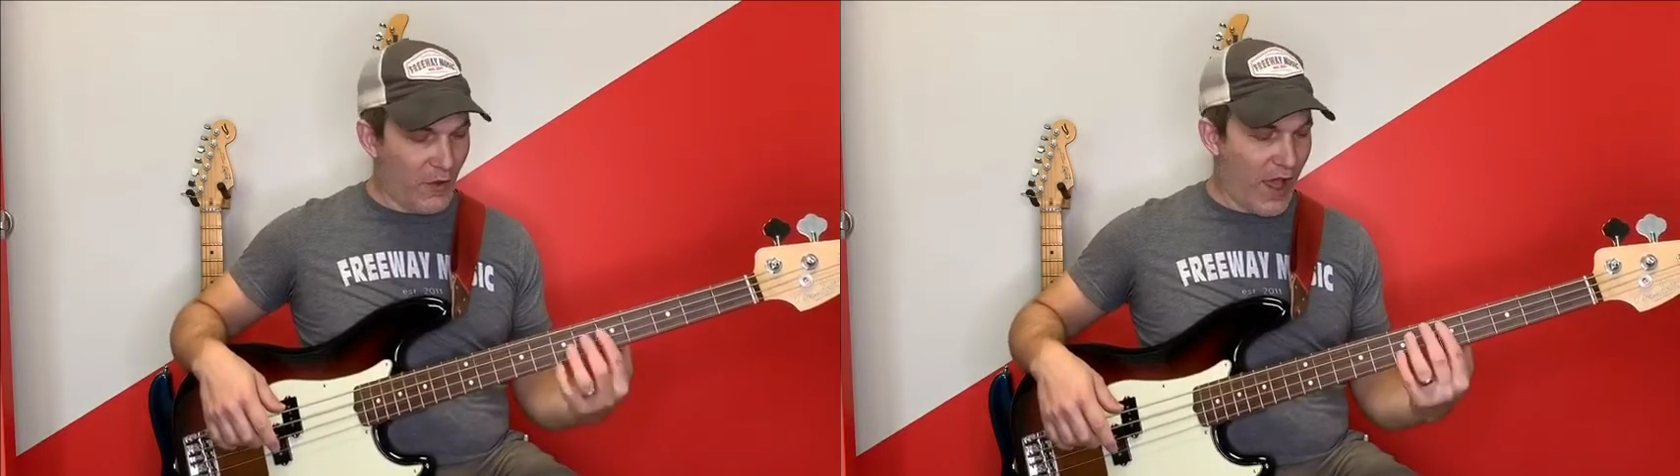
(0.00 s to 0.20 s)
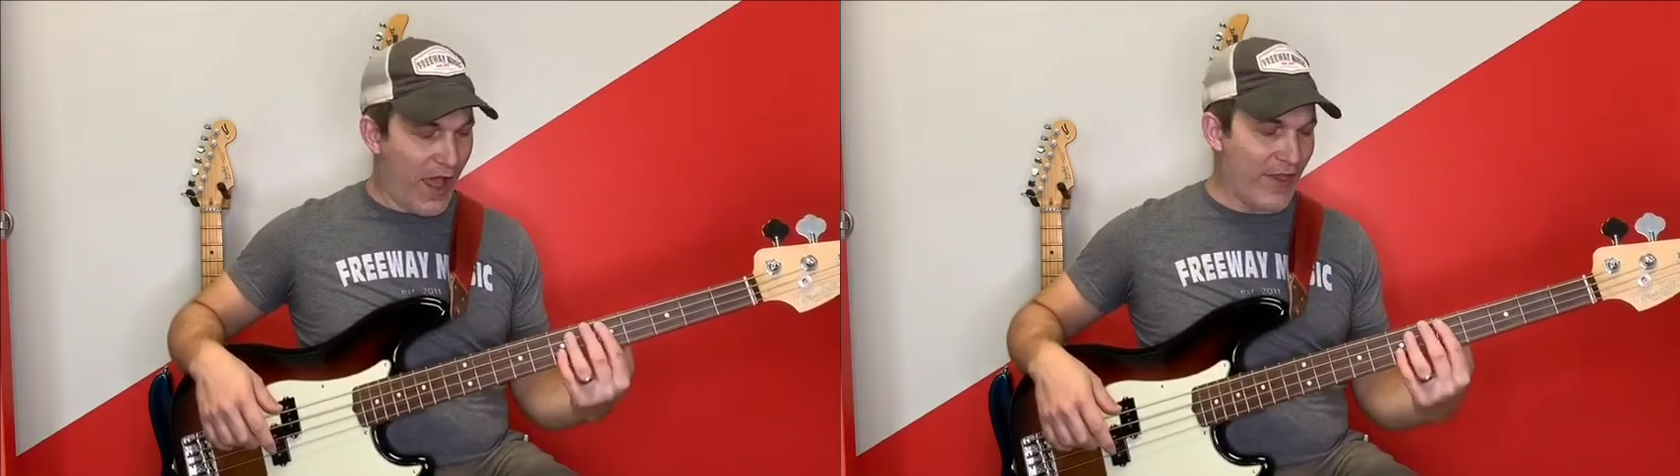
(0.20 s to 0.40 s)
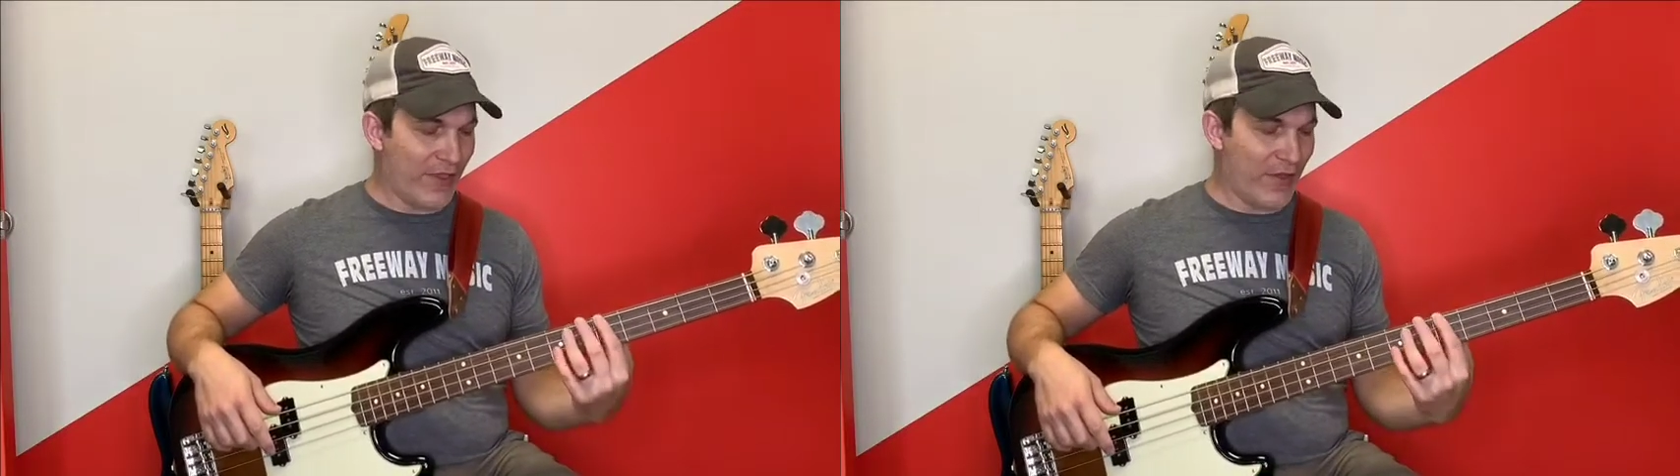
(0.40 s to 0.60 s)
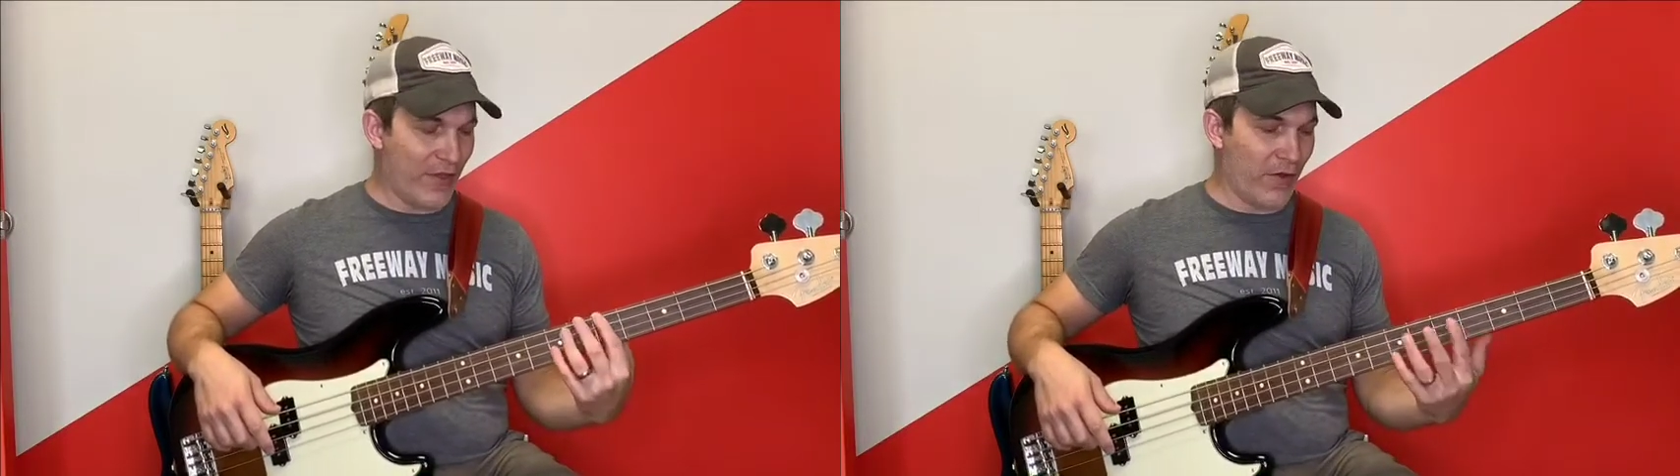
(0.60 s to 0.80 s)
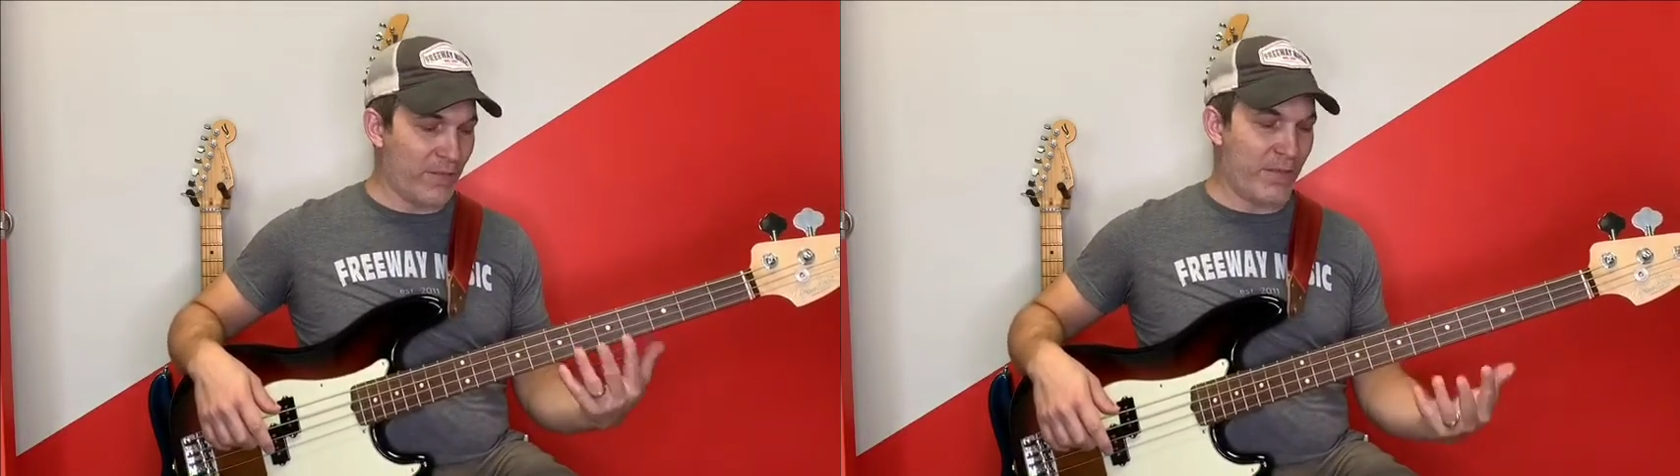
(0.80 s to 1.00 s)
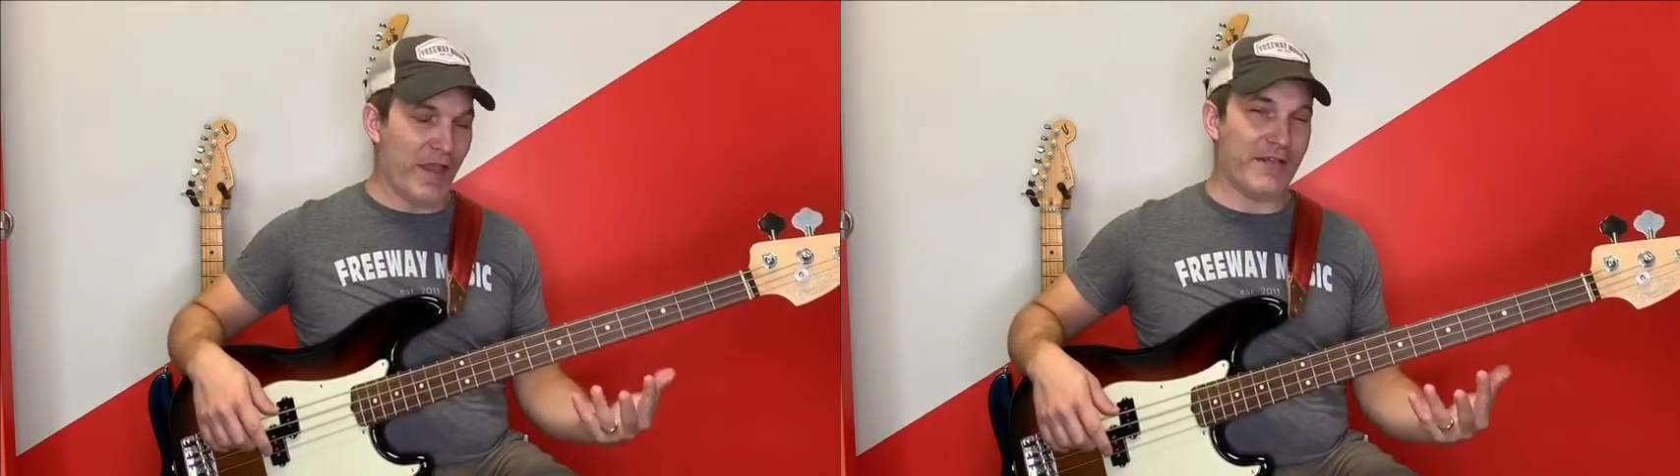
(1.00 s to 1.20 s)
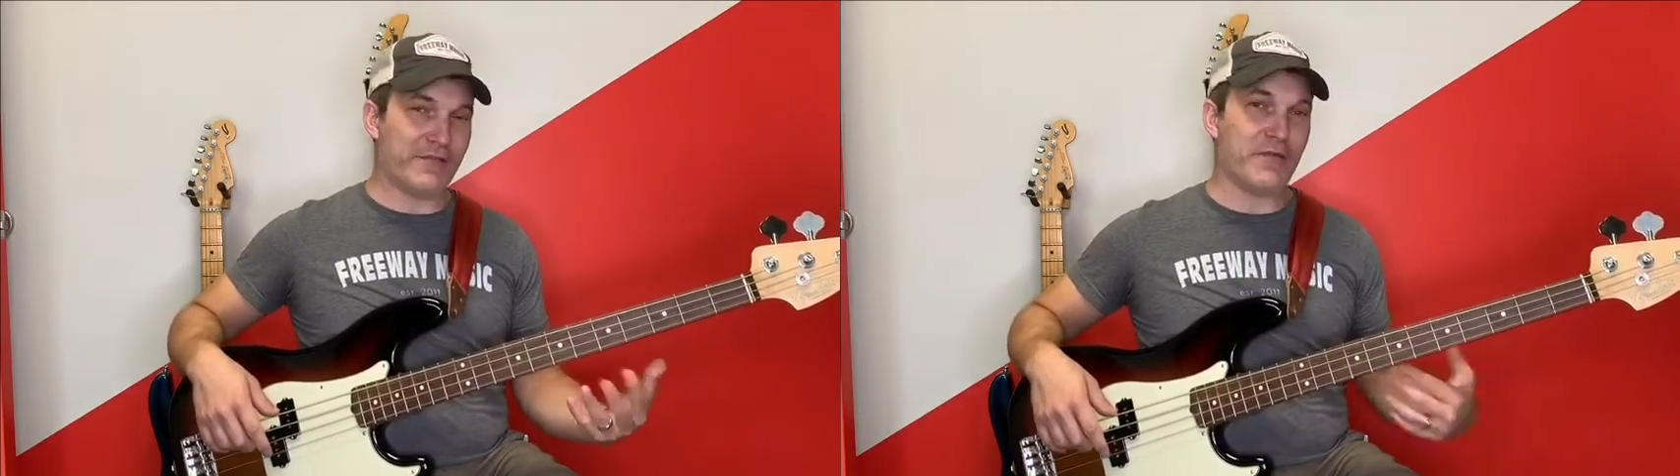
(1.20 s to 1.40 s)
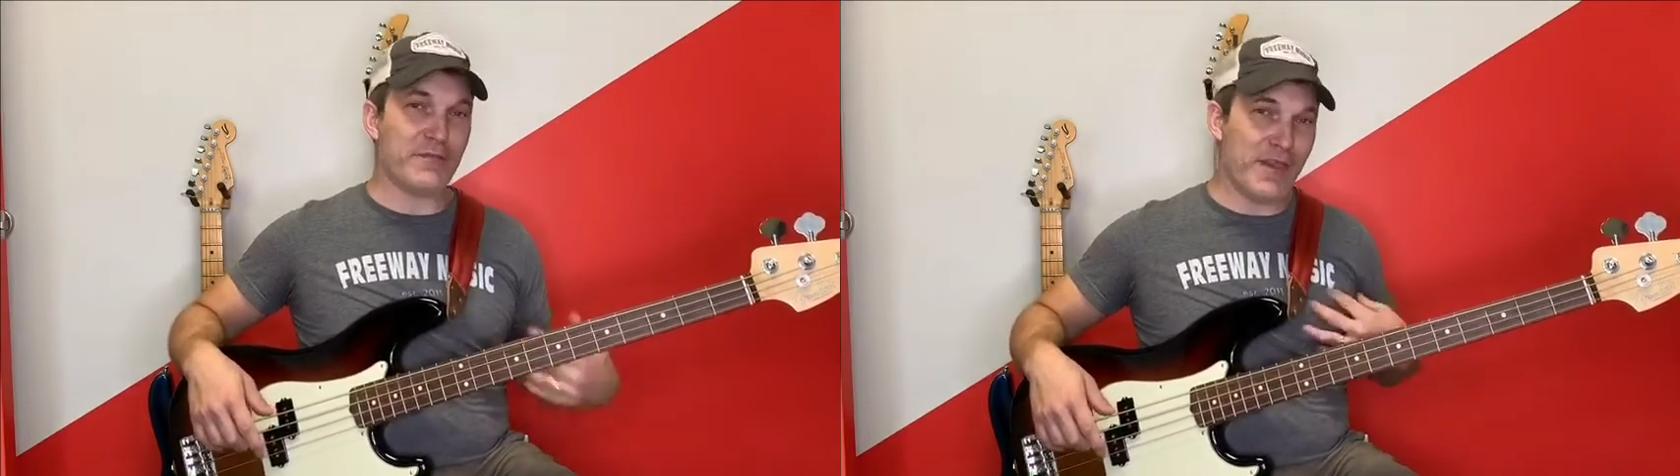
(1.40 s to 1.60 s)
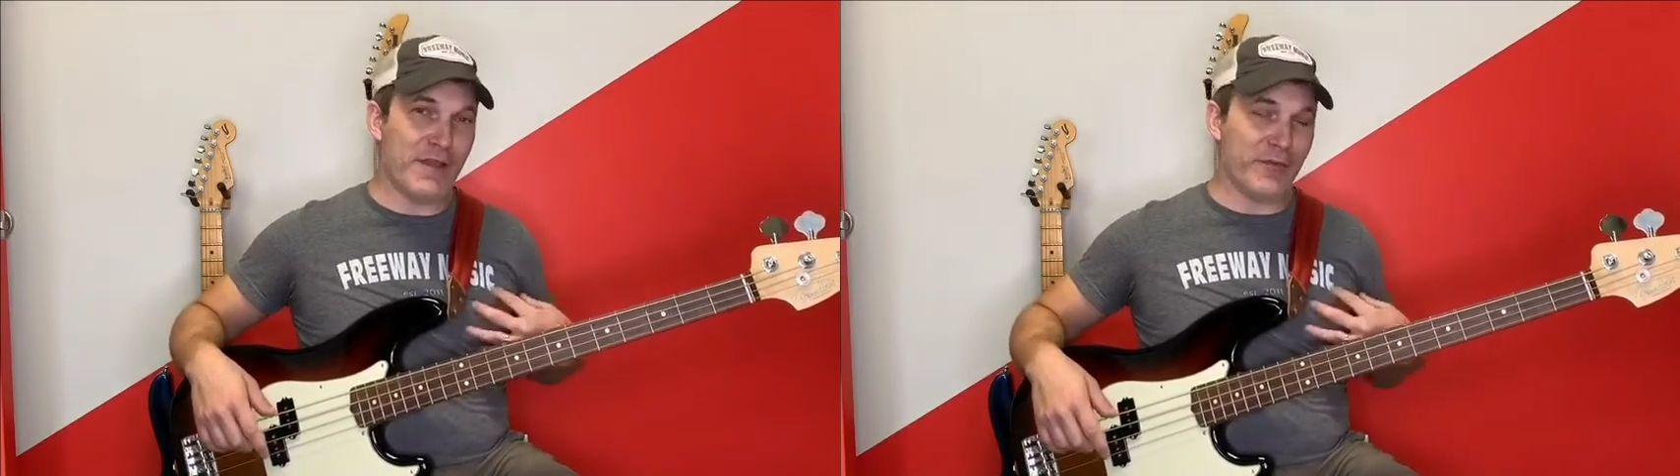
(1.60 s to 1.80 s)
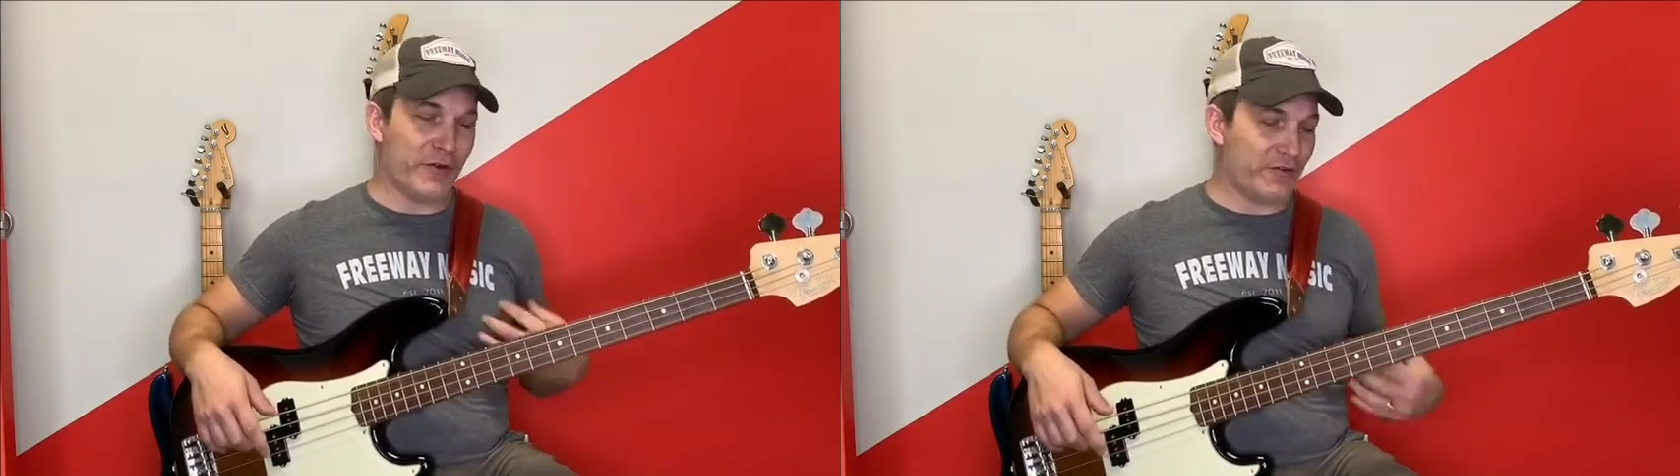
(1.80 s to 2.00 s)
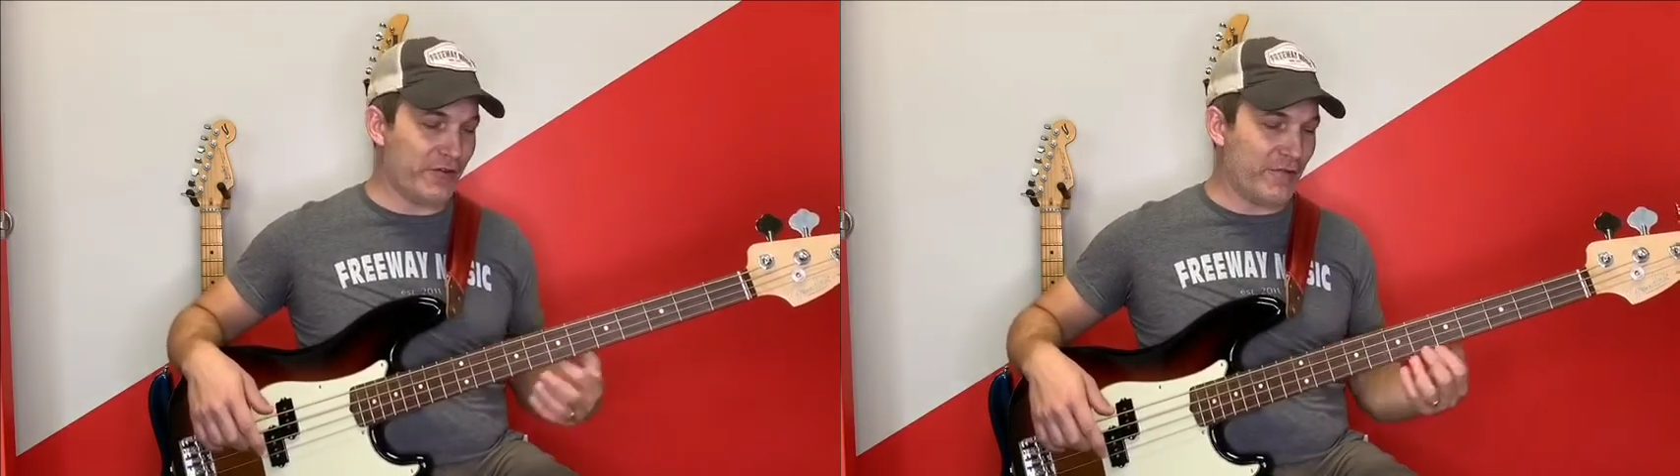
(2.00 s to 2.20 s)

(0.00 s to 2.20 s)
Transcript: I think on bass, for me personally,